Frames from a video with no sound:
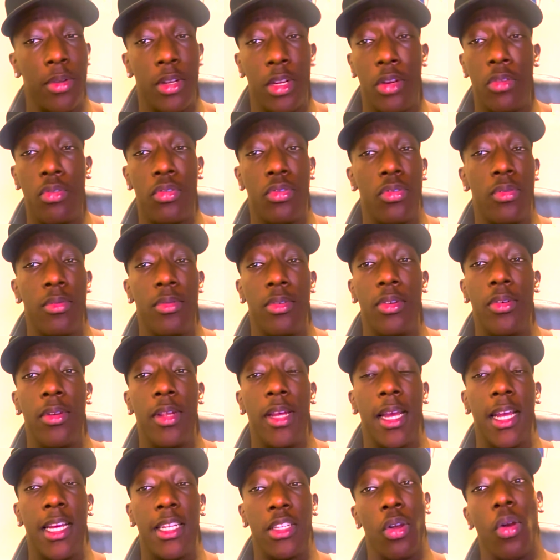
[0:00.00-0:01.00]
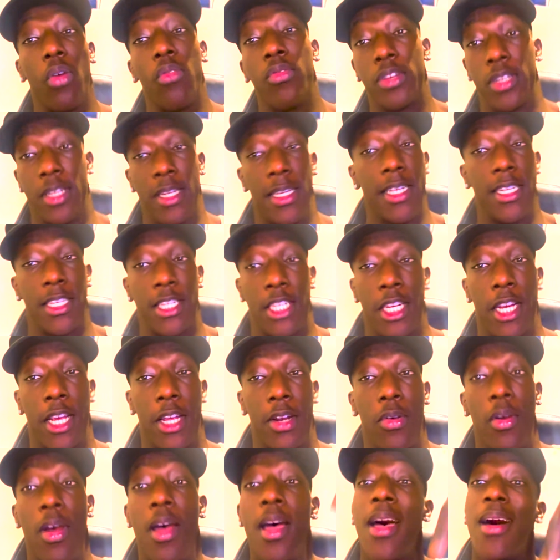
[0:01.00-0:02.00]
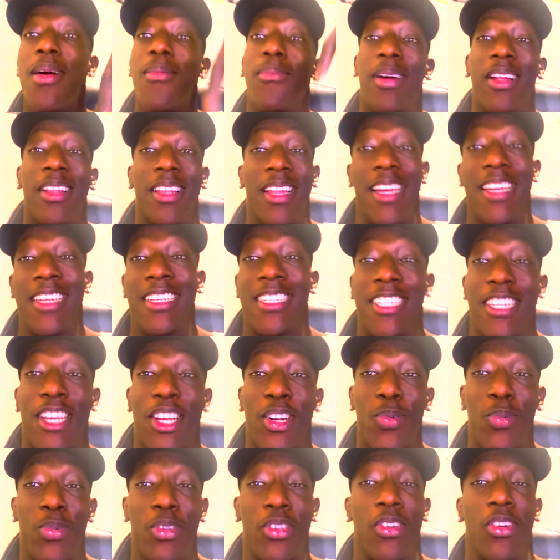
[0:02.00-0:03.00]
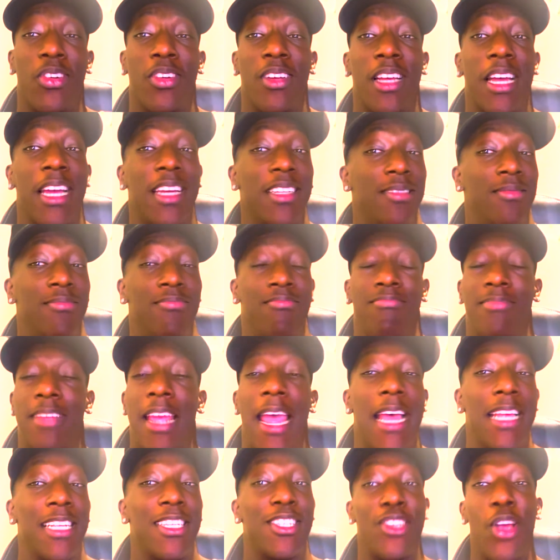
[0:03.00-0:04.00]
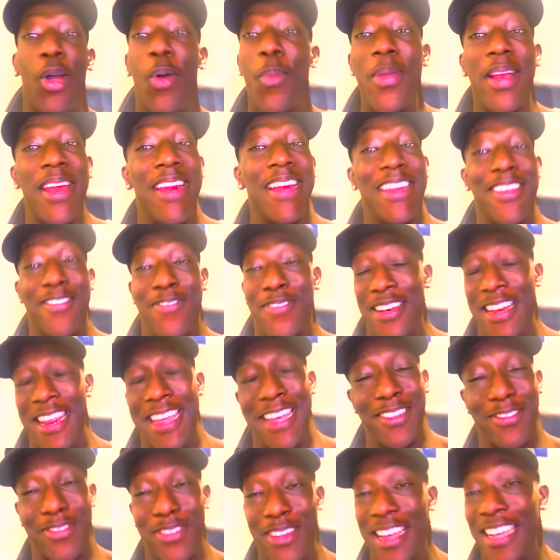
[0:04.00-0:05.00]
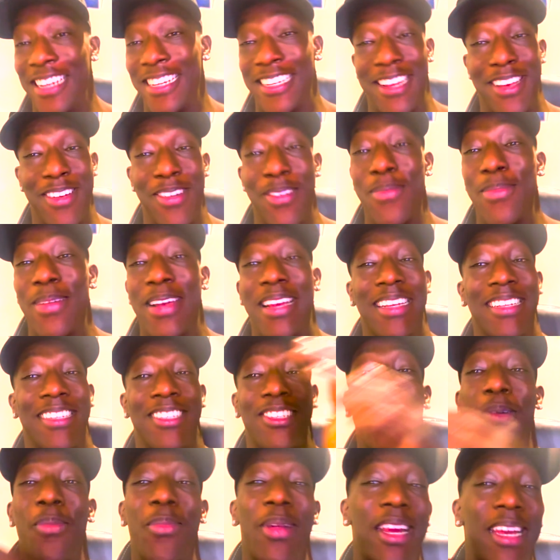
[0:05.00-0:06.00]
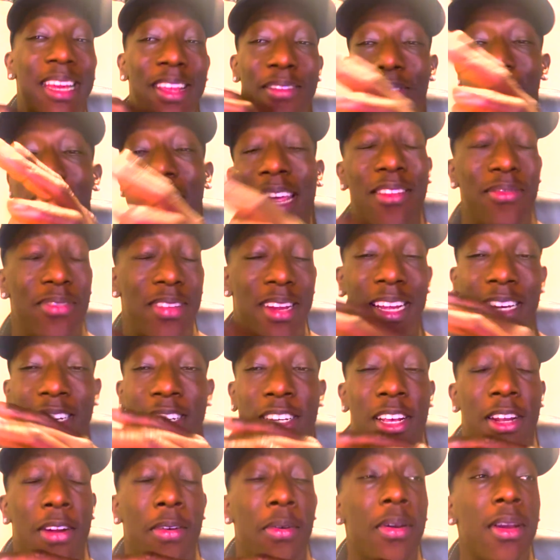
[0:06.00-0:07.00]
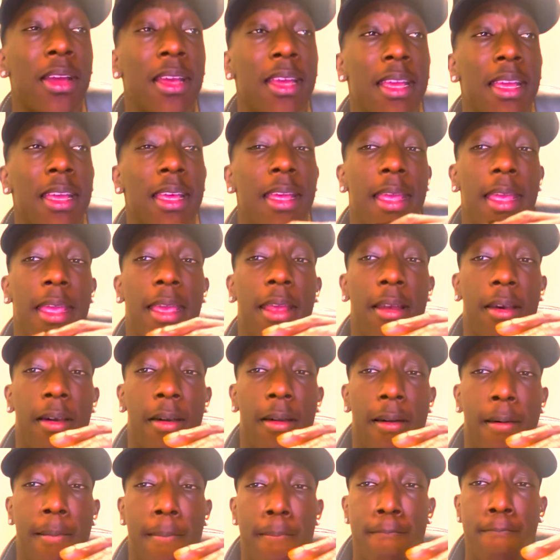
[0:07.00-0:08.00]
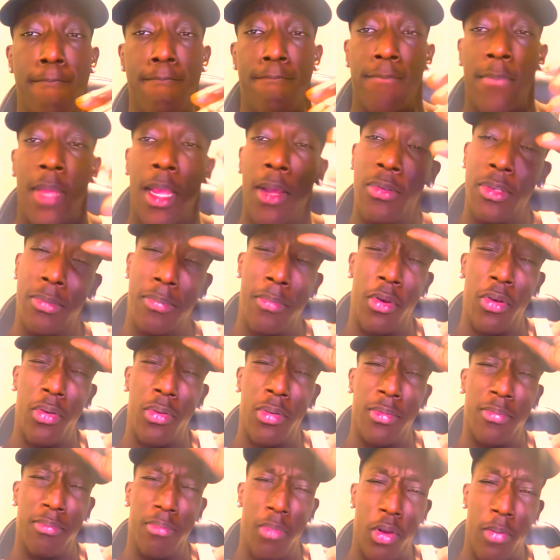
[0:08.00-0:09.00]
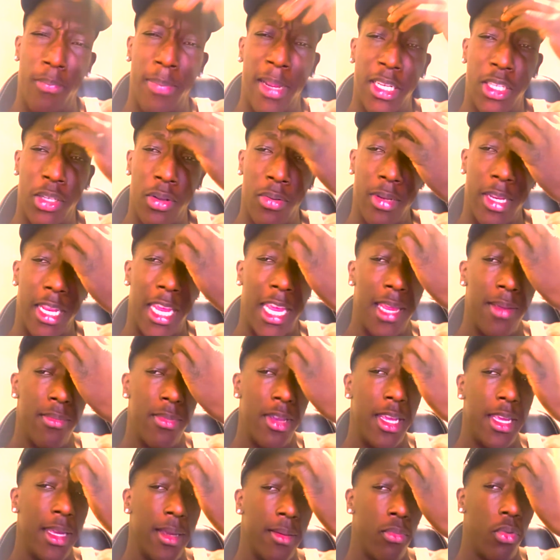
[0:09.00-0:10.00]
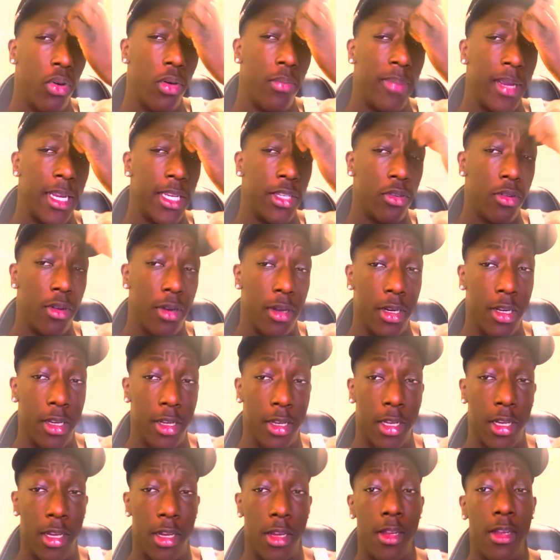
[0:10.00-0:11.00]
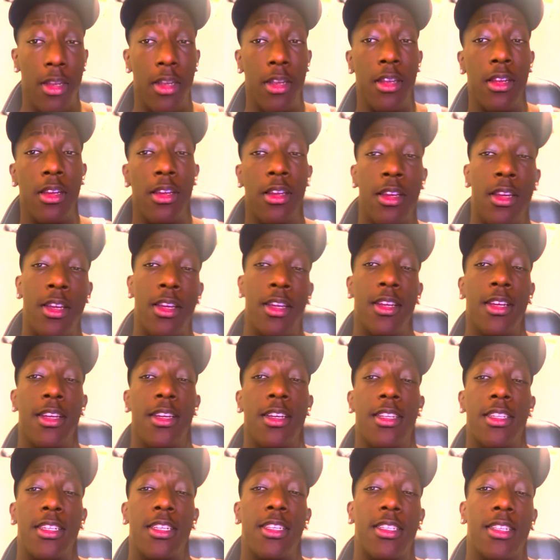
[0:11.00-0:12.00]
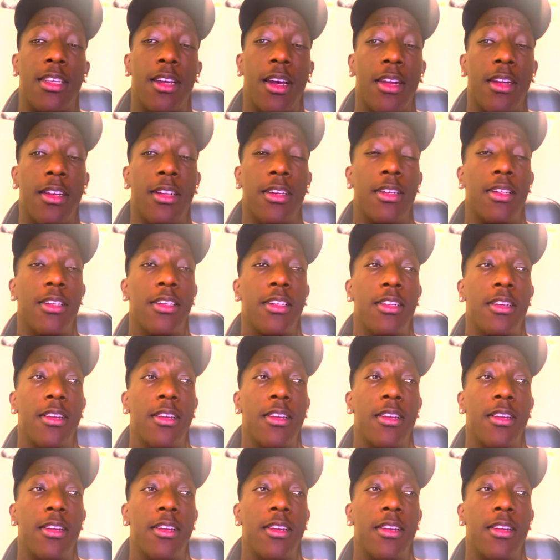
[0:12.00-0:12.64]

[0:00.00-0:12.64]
these you guys over to this channel. My last channel was, I had so many different names for that channel, man. So many different names for that channel. And um, it was more more based on gaming and more based on uh just kind of